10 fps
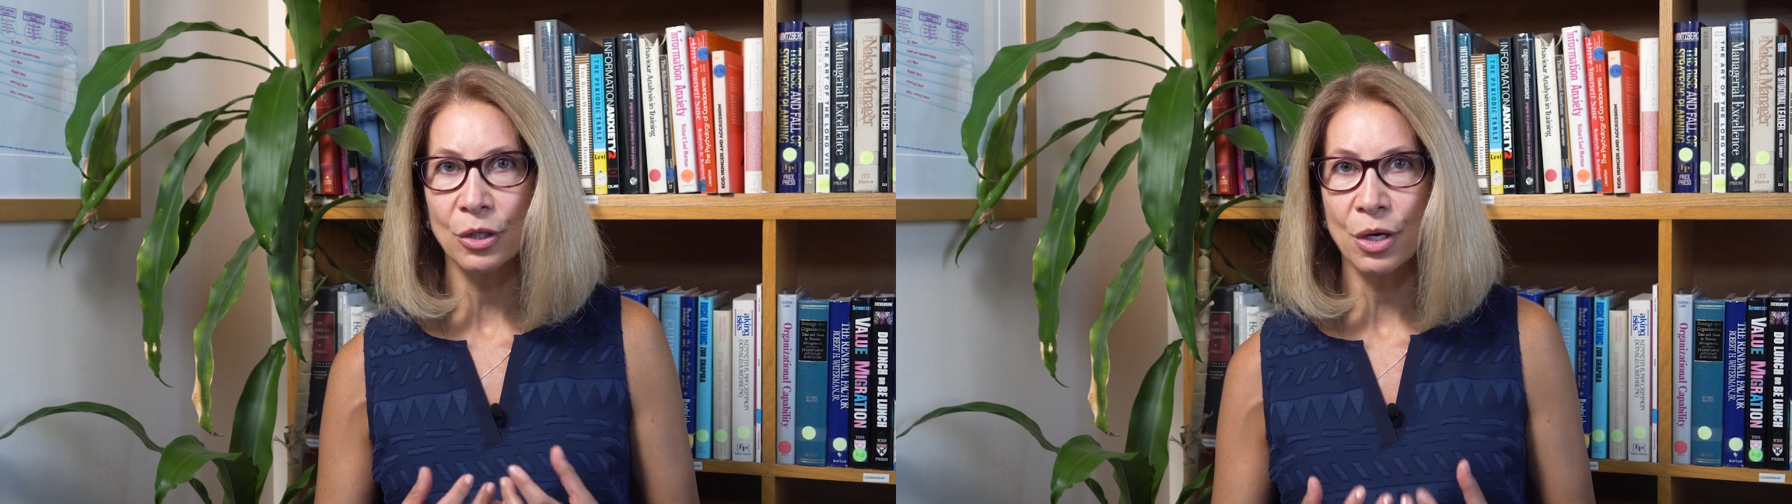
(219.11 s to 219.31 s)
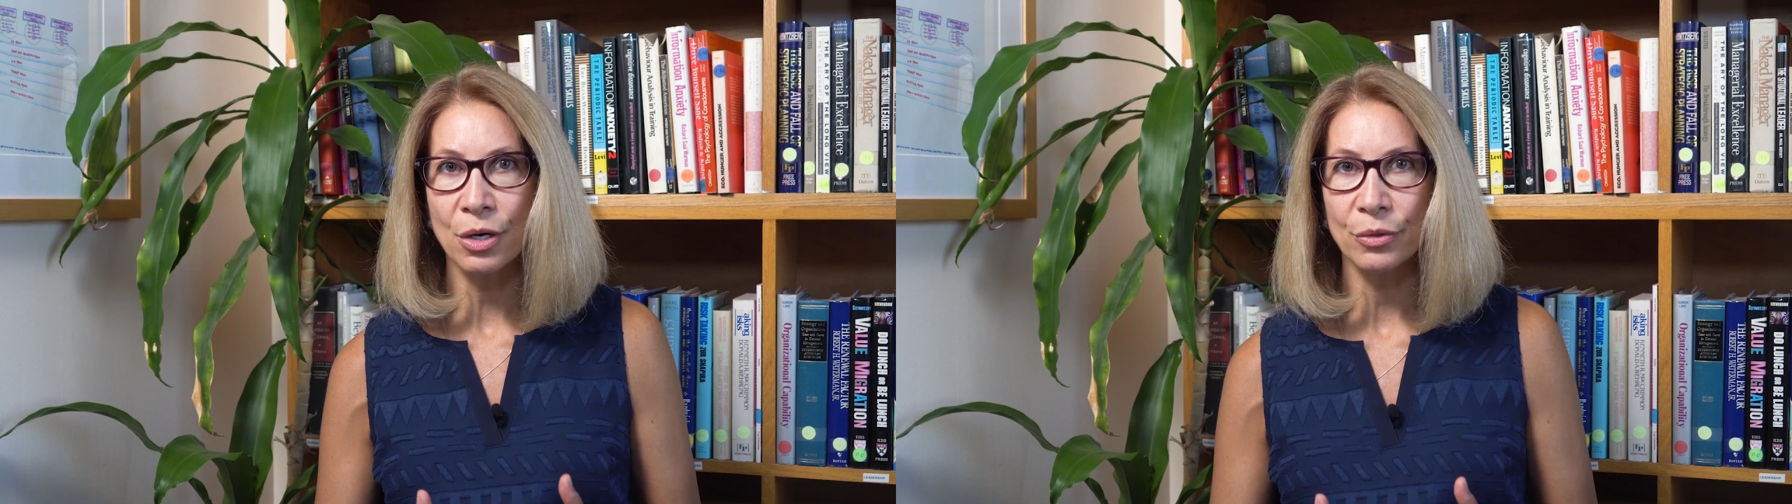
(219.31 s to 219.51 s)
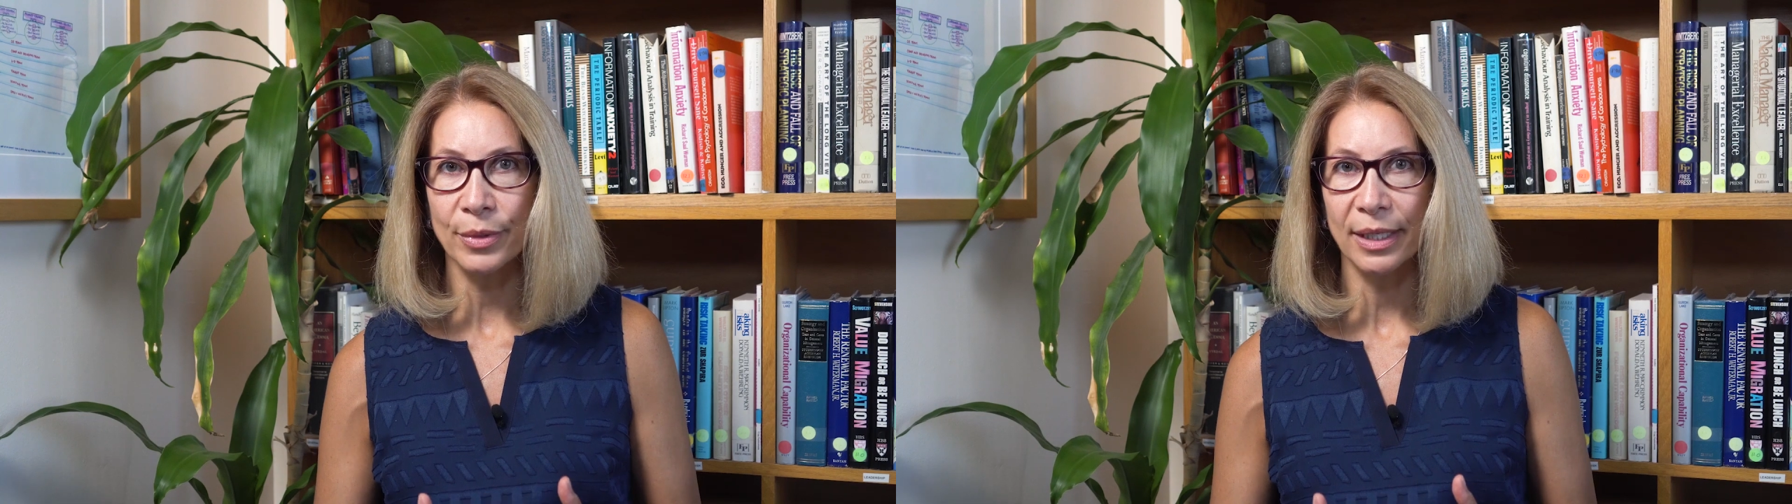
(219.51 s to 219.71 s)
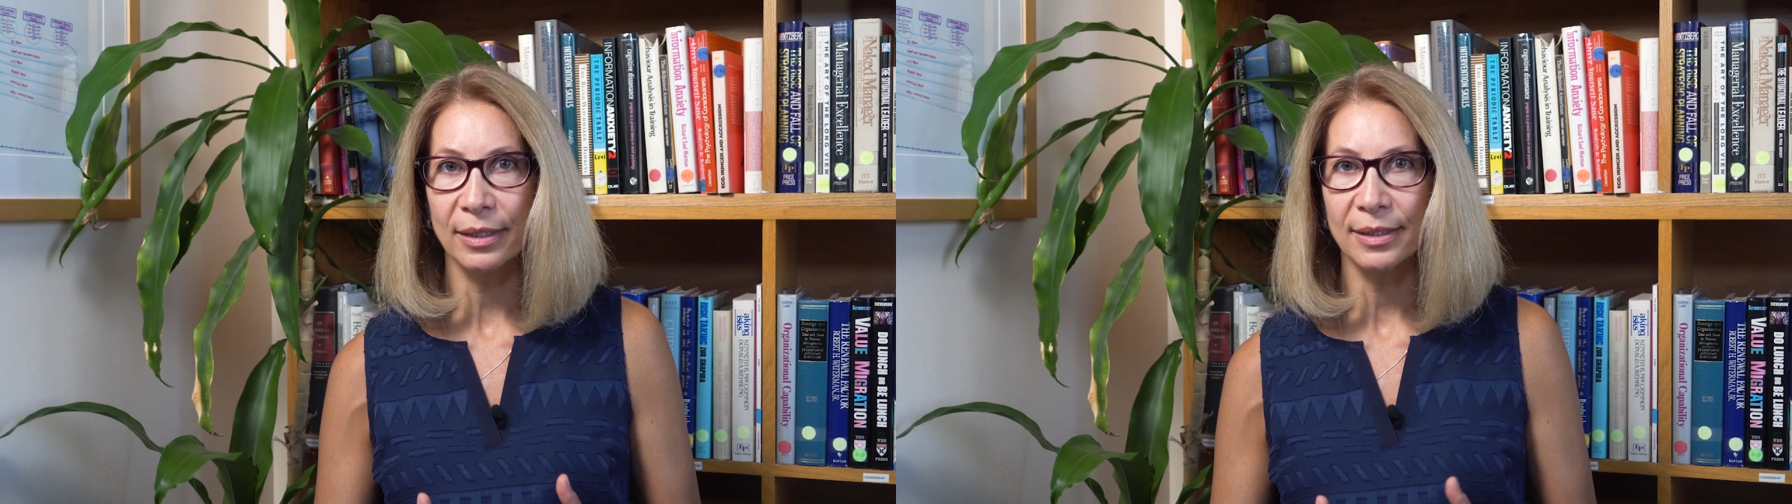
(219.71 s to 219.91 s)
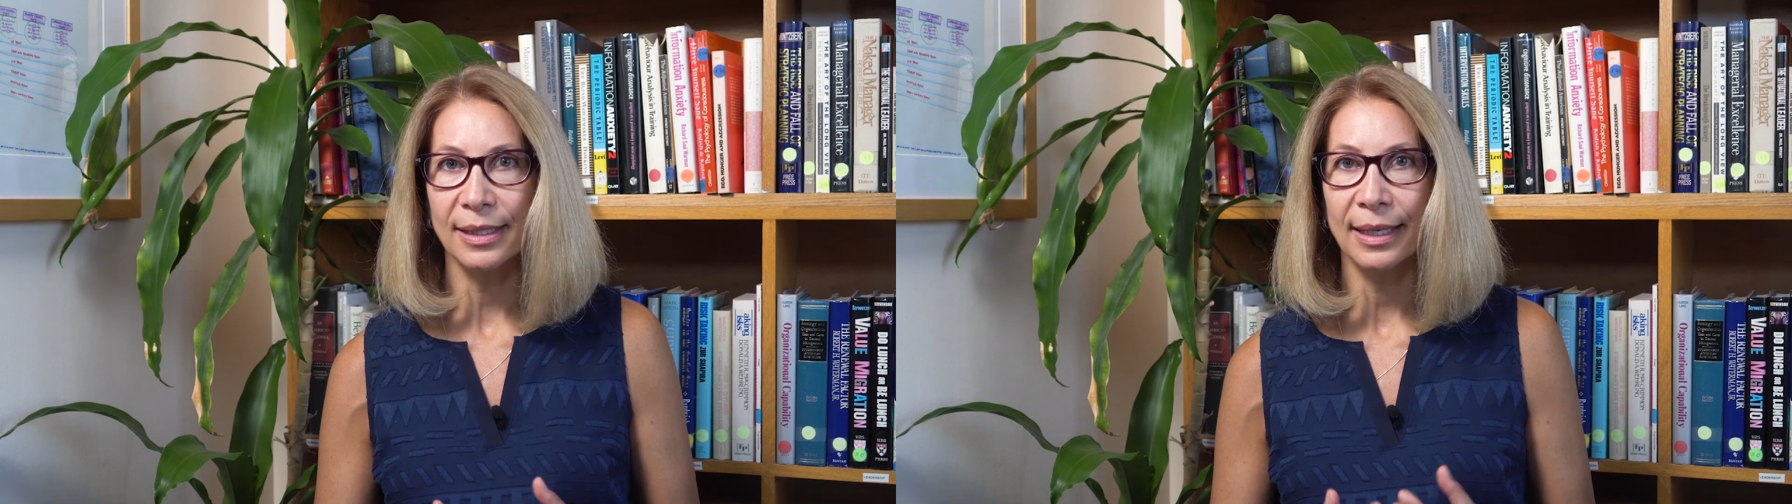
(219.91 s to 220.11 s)

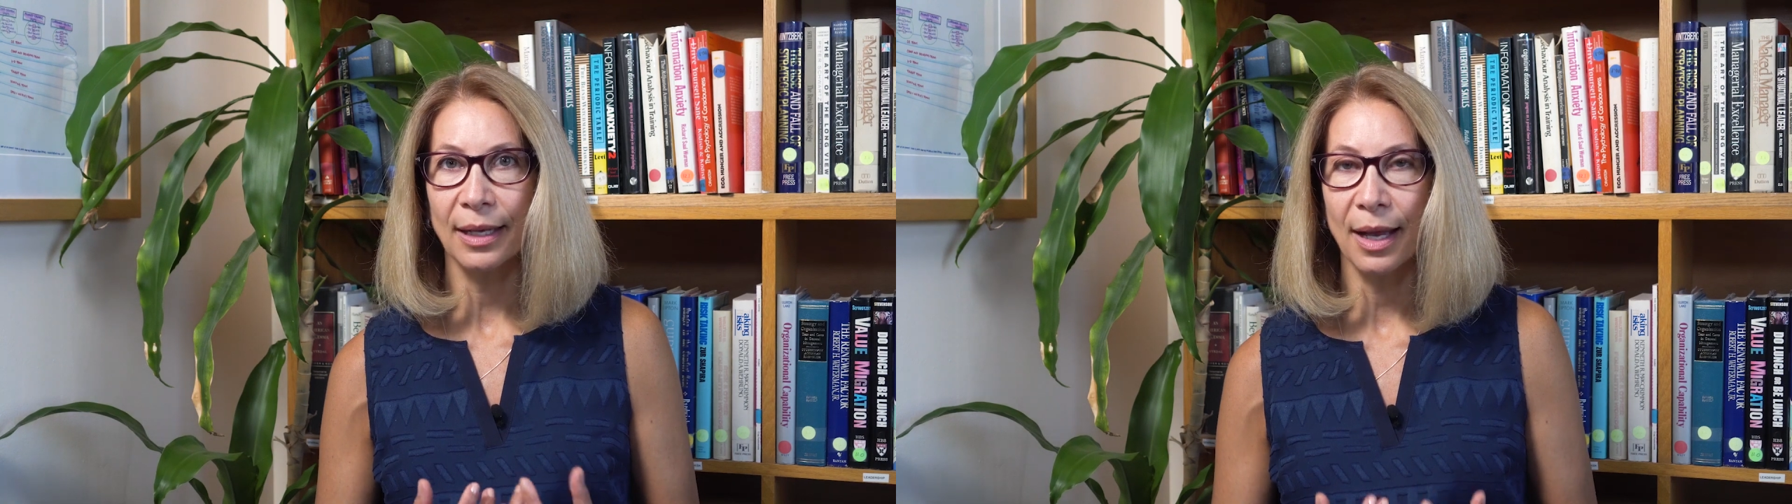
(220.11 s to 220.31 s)
guardrails, and